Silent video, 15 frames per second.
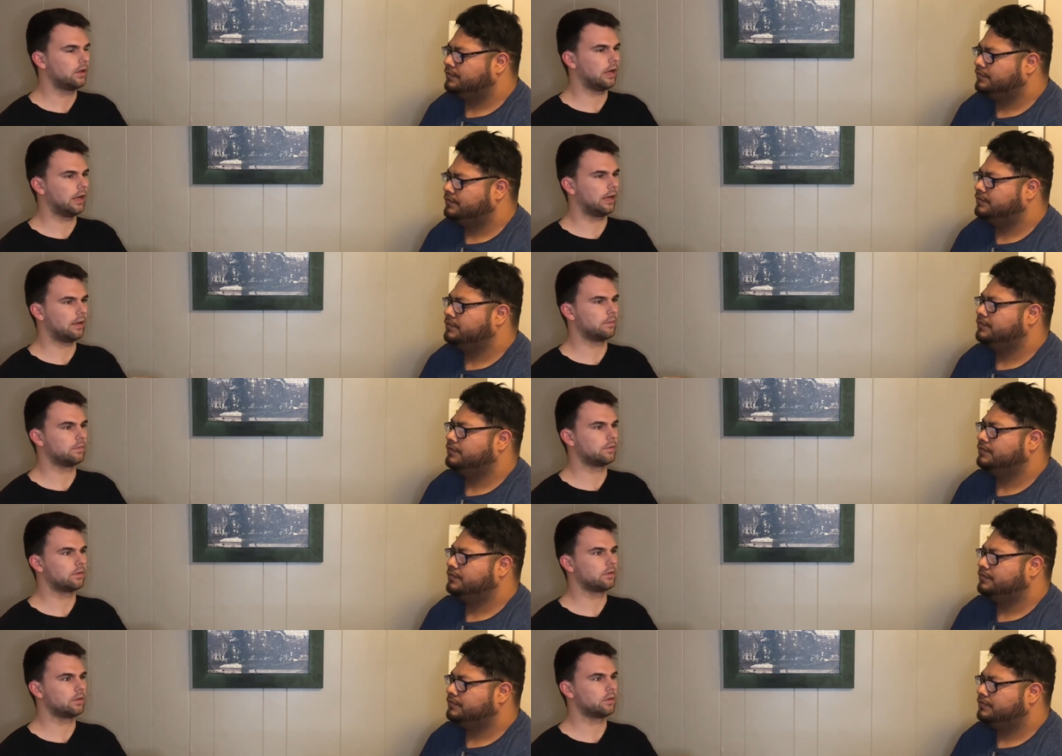Speaker 1: and
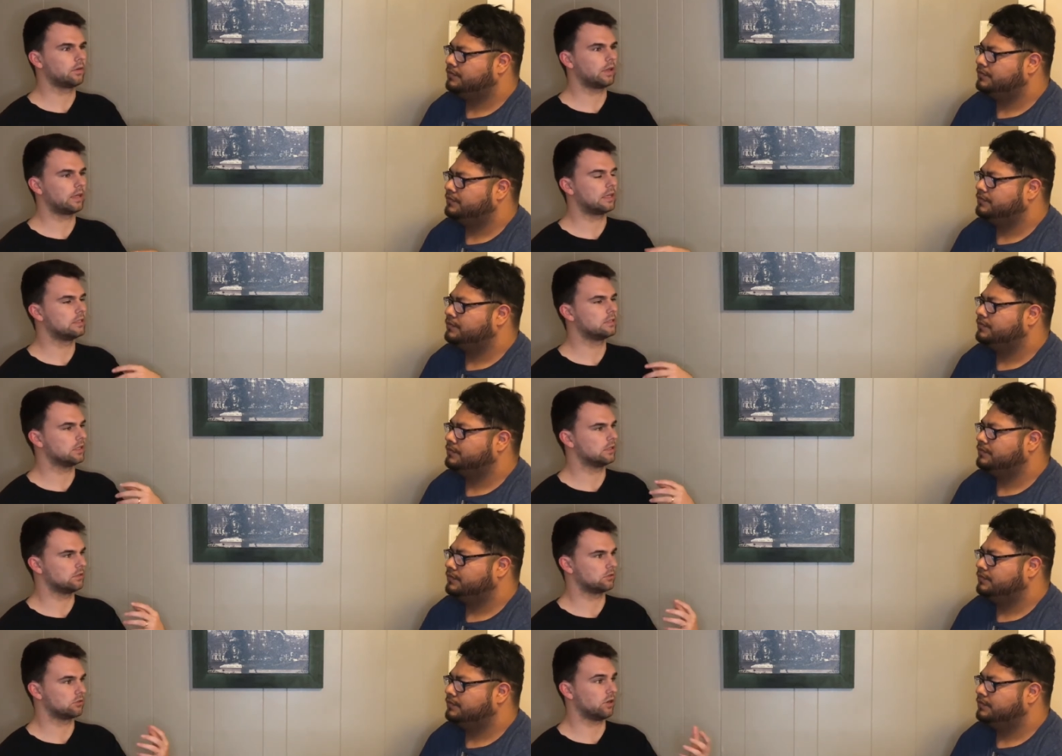like He
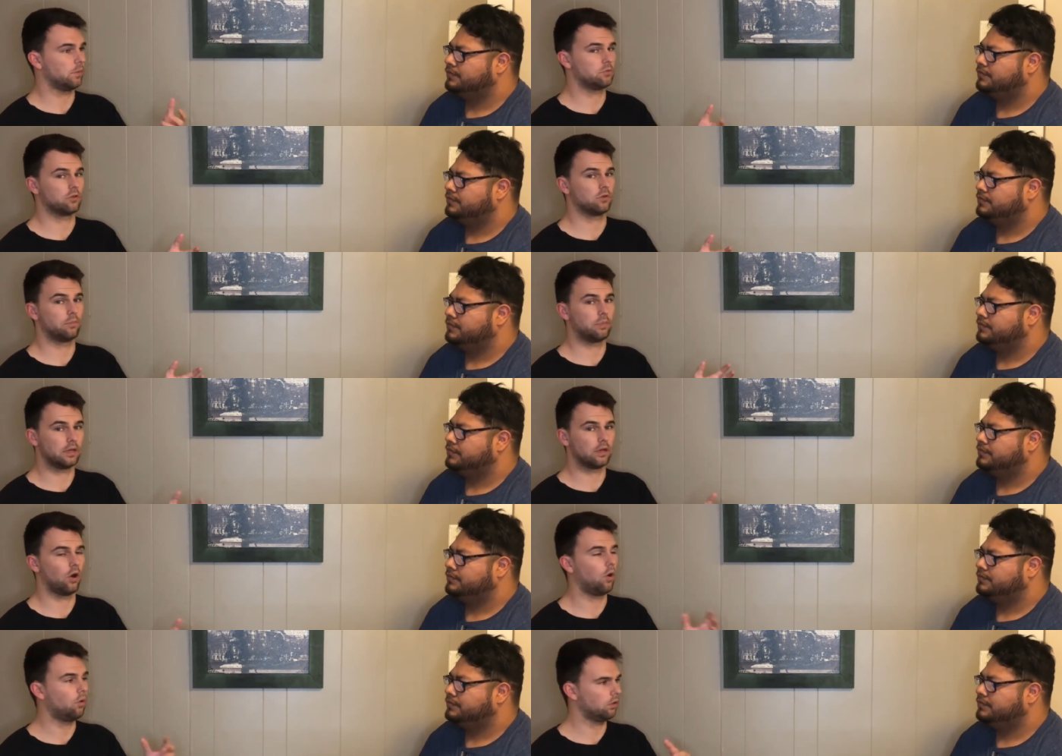says in Scripture, be
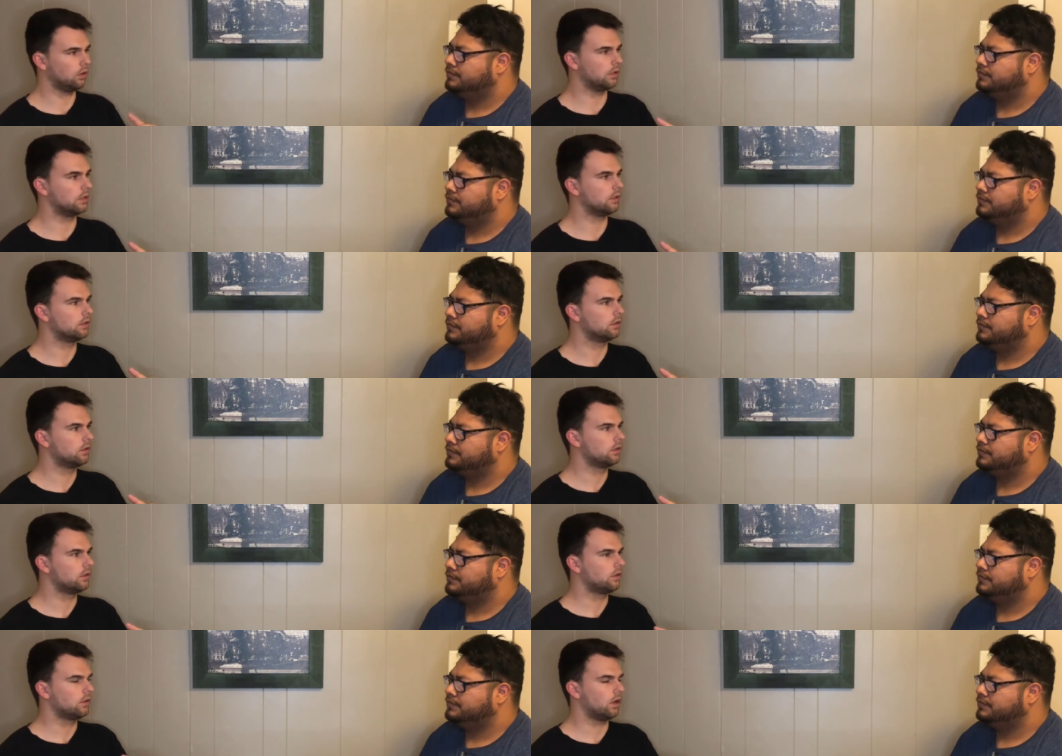holy,
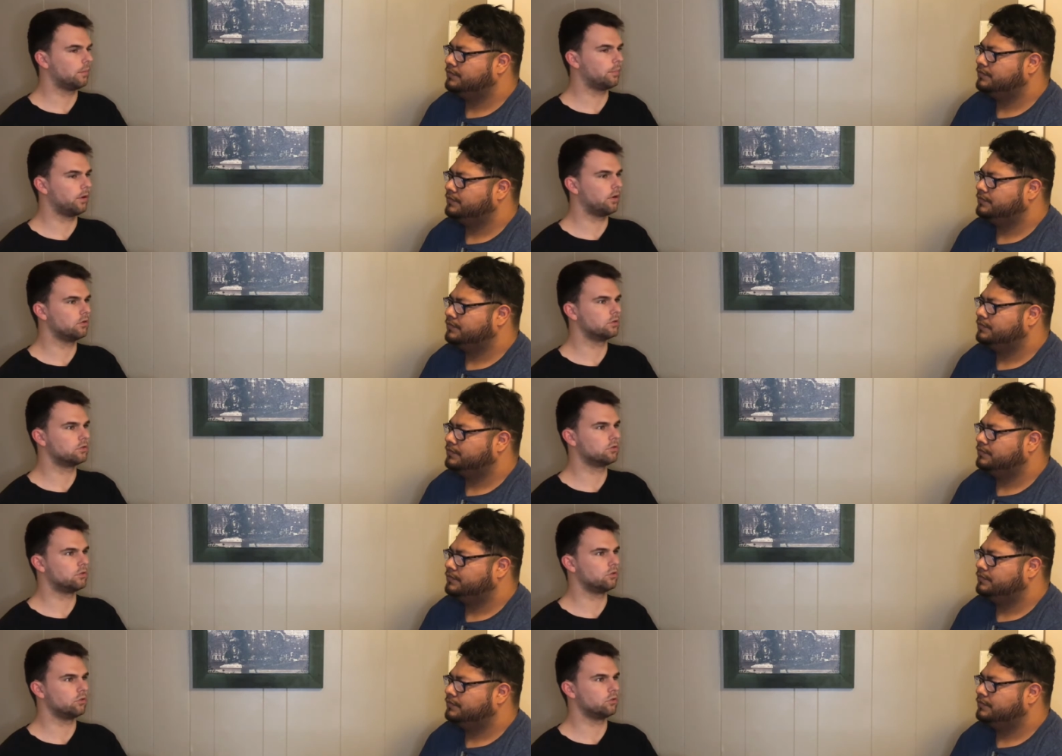
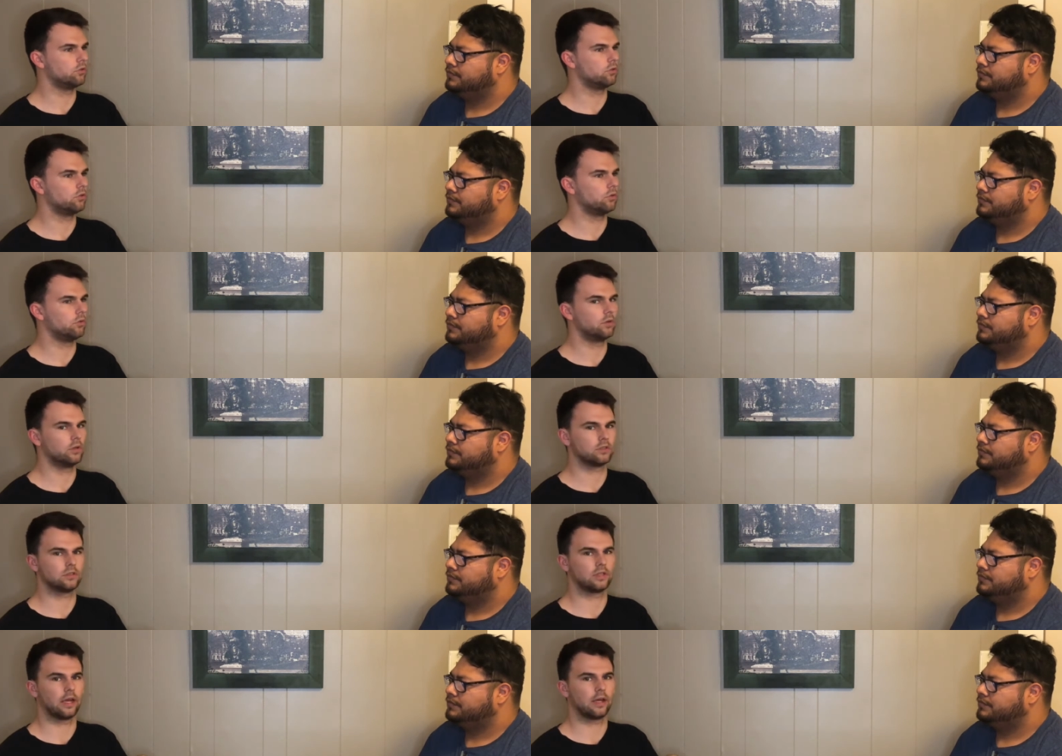opposed to the
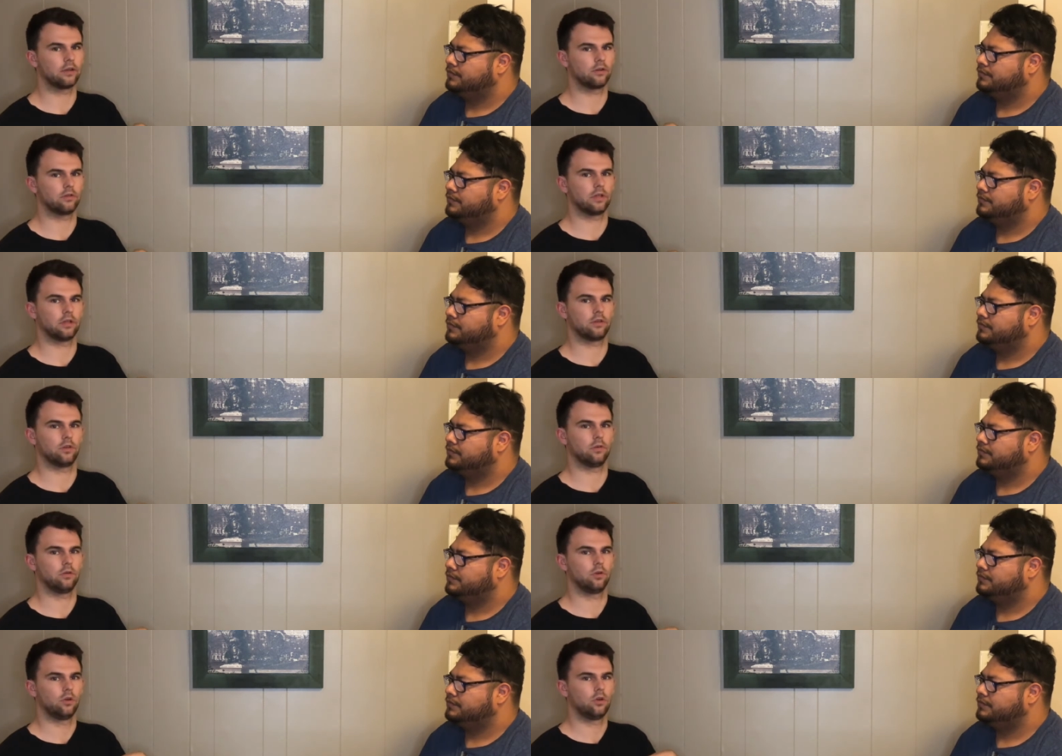standard that
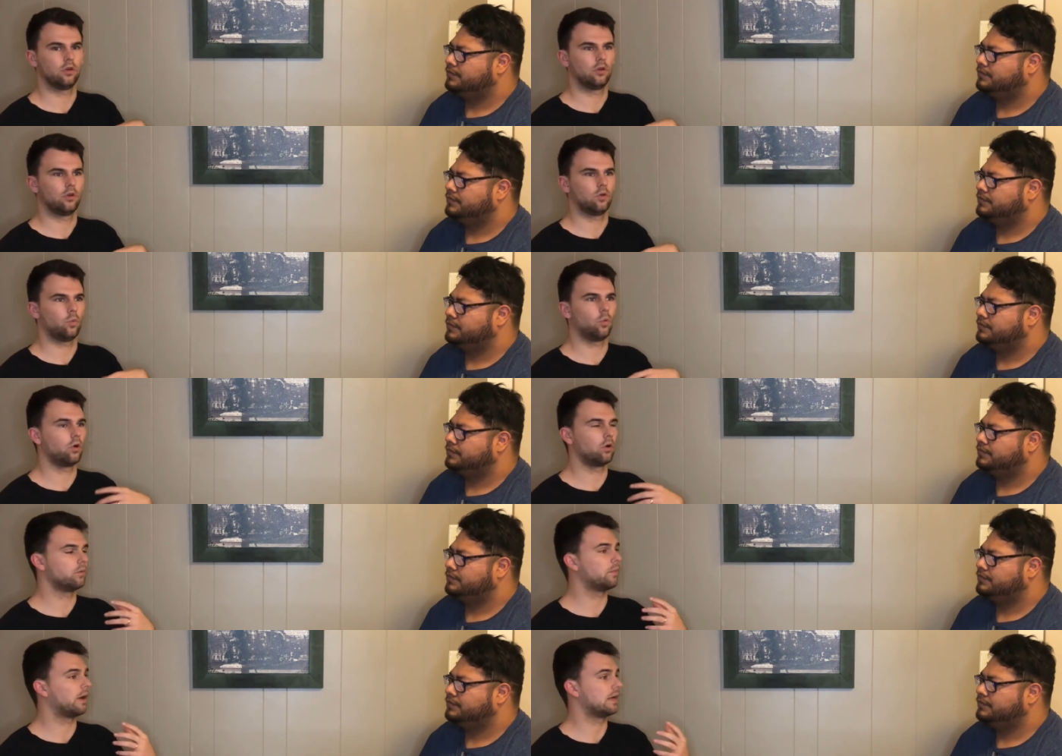the
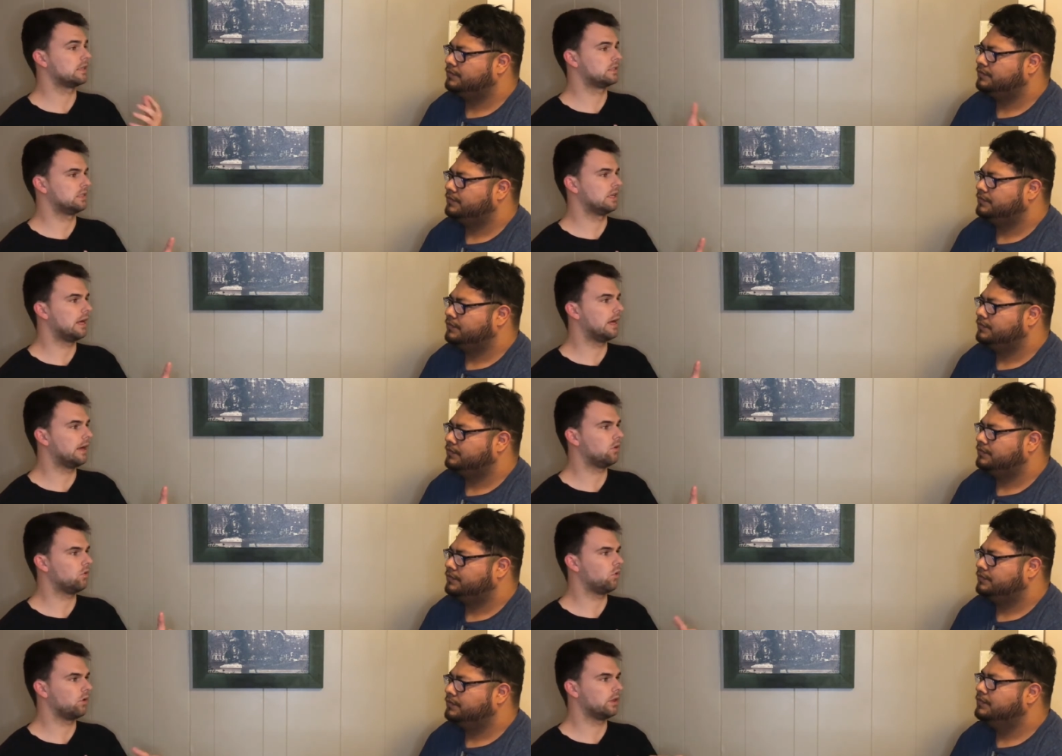world might
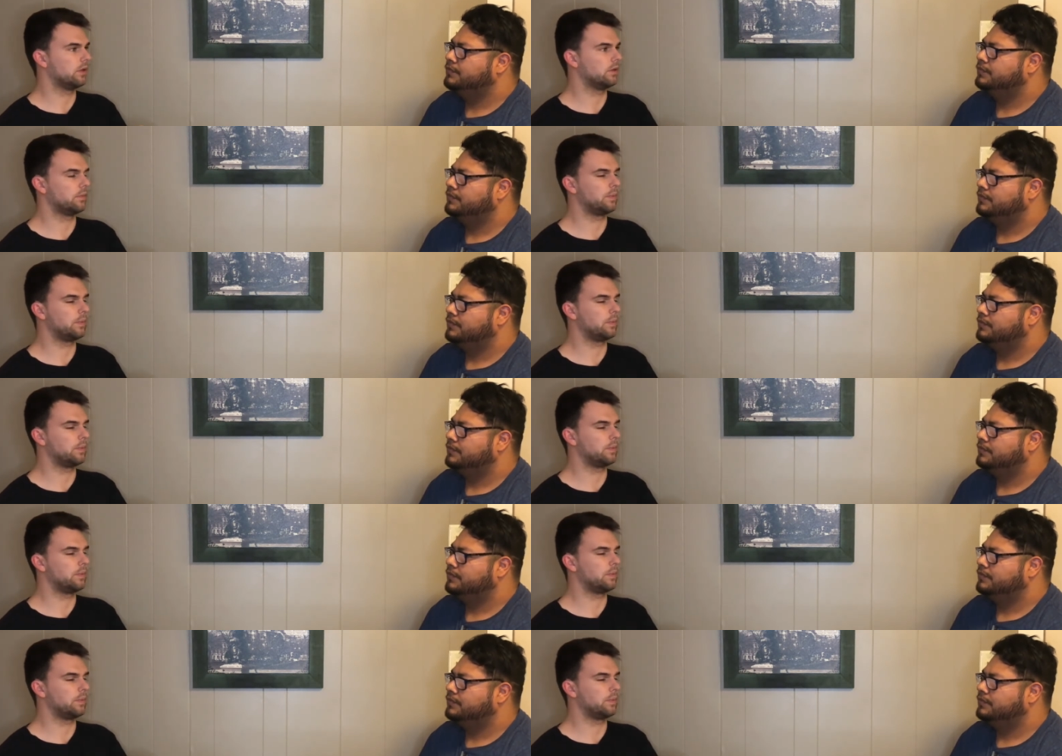set or that the